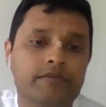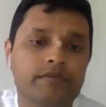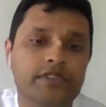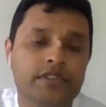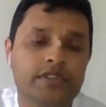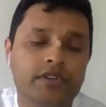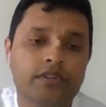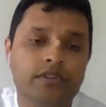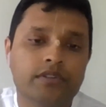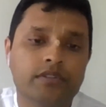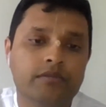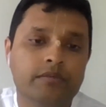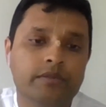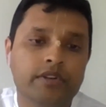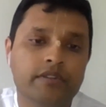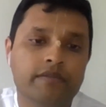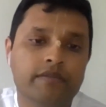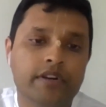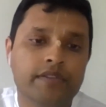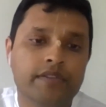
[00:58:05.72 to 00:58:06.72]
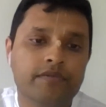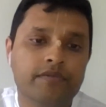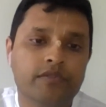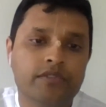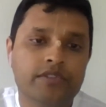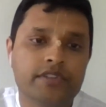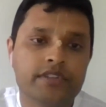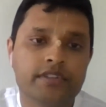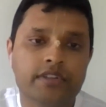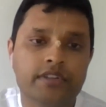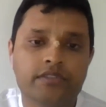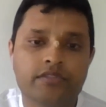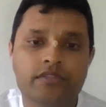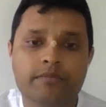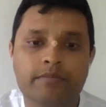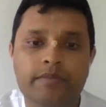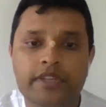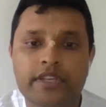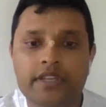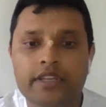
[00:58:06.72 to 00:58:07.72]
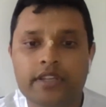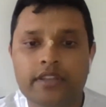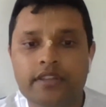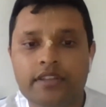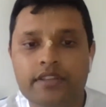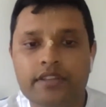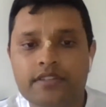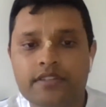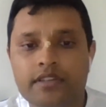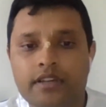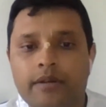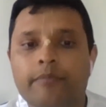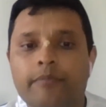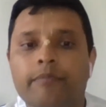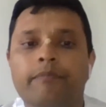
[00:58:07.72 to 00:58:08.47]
So we are very fortunate to be in this